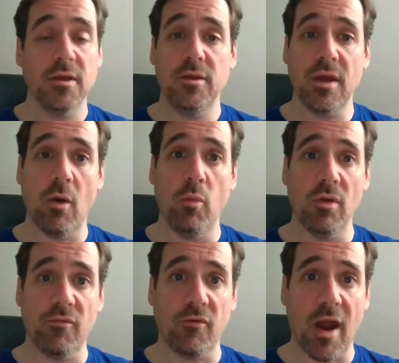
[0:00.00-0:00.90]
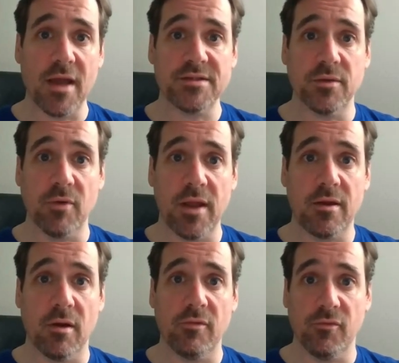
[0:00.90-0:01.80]
You got Will Fries at right
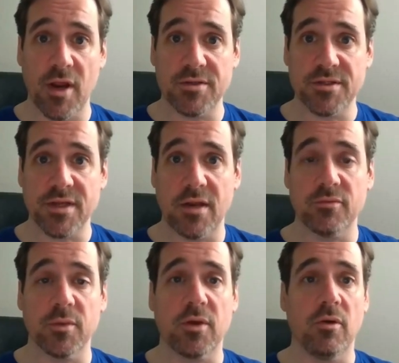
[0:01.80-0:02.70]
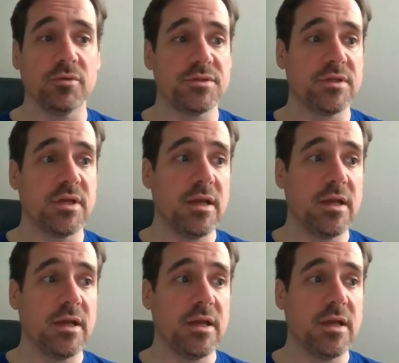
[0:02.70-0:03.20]
guard, free agent signing from the Colts.